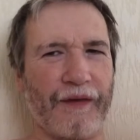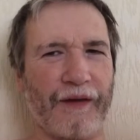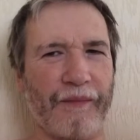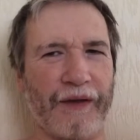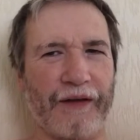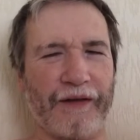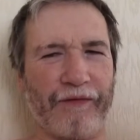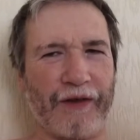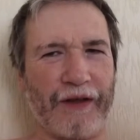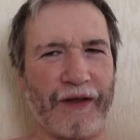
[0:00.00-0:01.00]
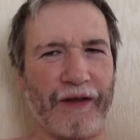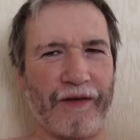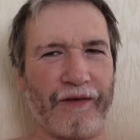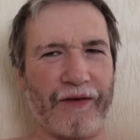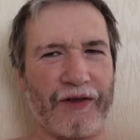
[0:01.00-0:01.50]
I made a
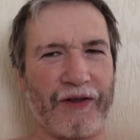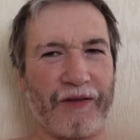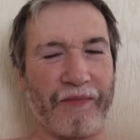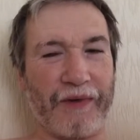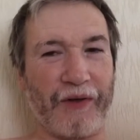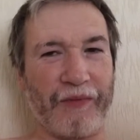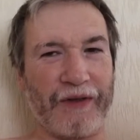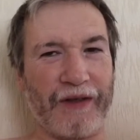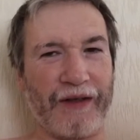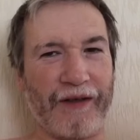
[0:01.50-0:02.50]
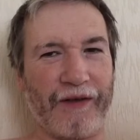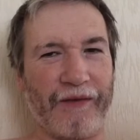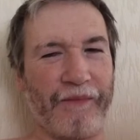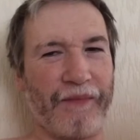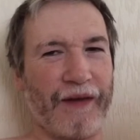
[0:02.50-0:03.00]
video just a moment ago,
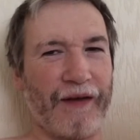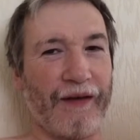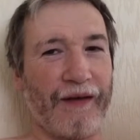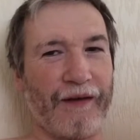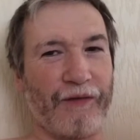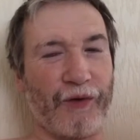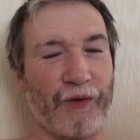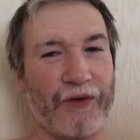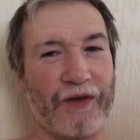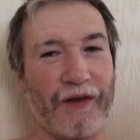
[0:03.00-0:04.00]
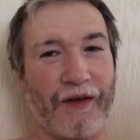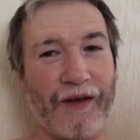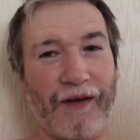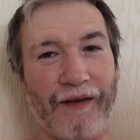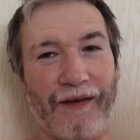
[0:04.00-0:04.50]
and of course
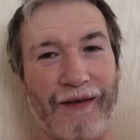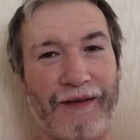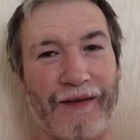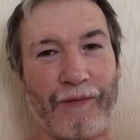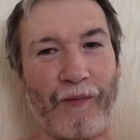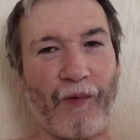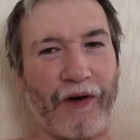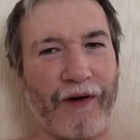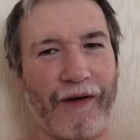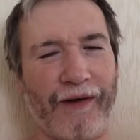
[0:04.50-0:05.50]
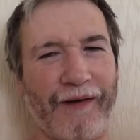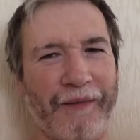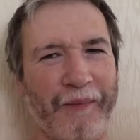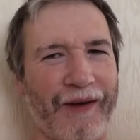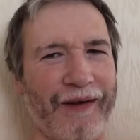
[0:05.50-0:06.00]
it didn't work
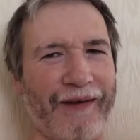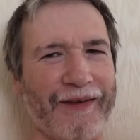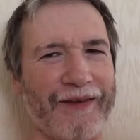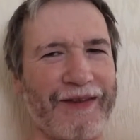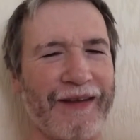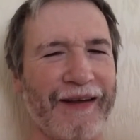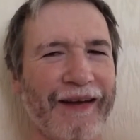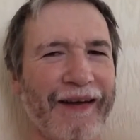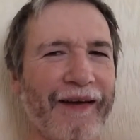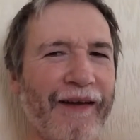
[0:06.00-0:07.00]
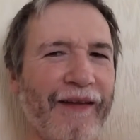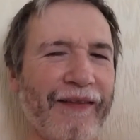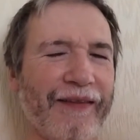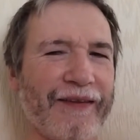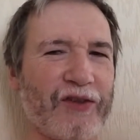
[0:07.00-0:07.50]
because
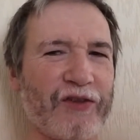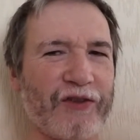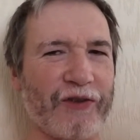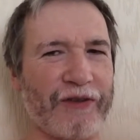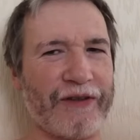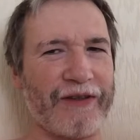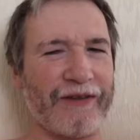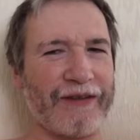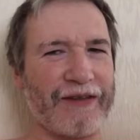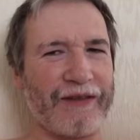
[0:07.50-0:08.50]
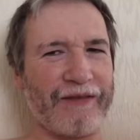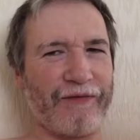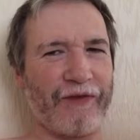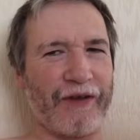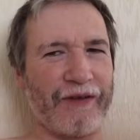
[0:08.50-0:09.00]
the storage on this
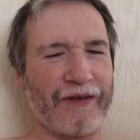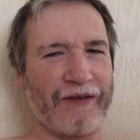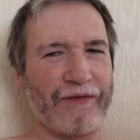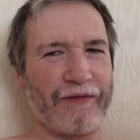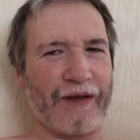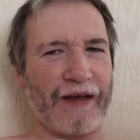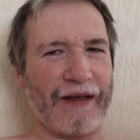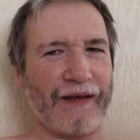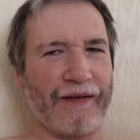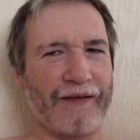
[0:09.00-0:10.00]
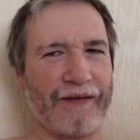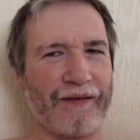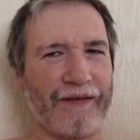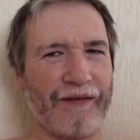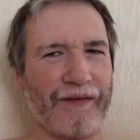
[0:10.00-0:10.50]
phone has run out.
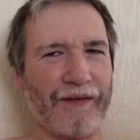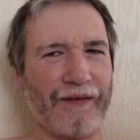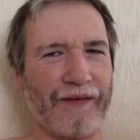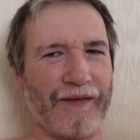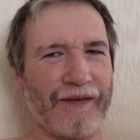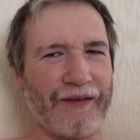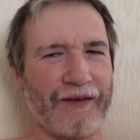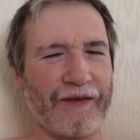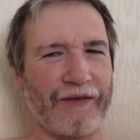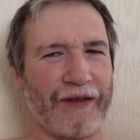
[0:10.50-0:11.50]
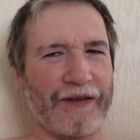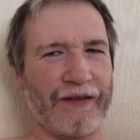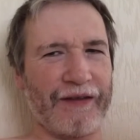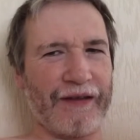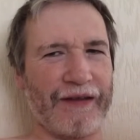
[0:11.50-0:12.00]
So I've had to
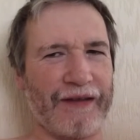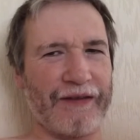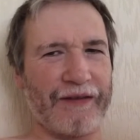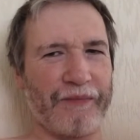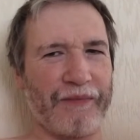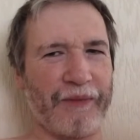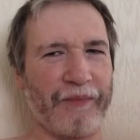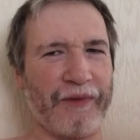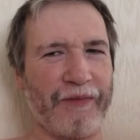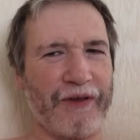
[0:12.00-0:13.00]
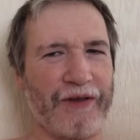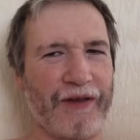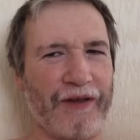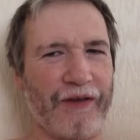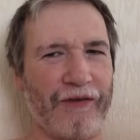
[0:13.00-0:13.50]
delete my
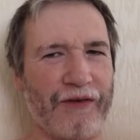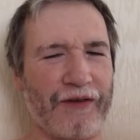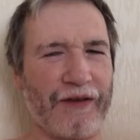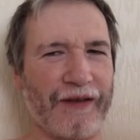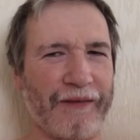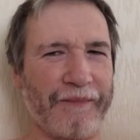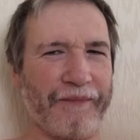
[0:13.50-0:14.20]
BBC News thing